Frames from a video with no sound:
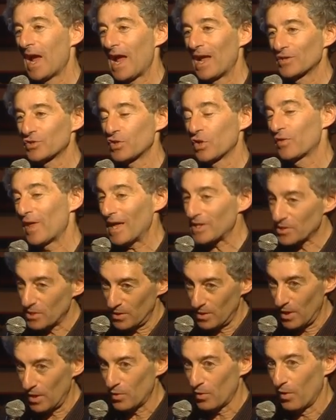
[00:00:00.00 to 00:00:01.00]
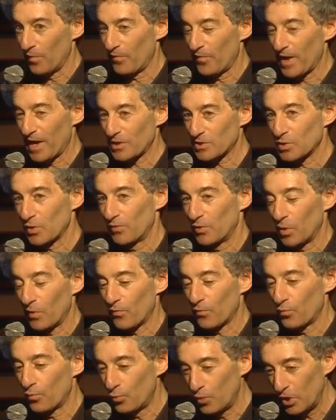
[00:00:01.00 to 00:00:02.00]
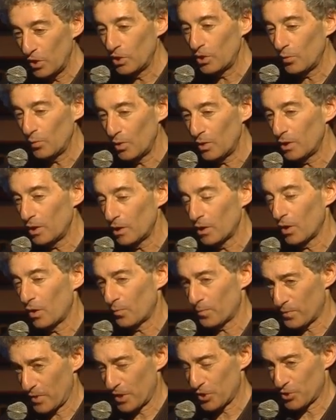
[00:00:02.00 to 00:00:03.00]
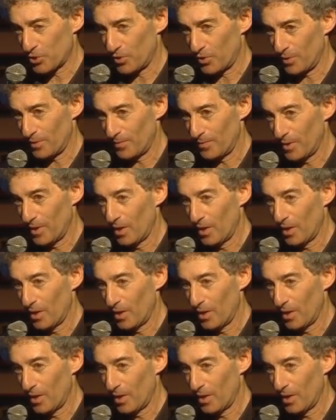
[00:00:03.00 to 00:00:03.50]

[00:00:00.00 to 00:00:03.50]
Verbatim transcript: And so that's another effect. So if you have really, really low pressure,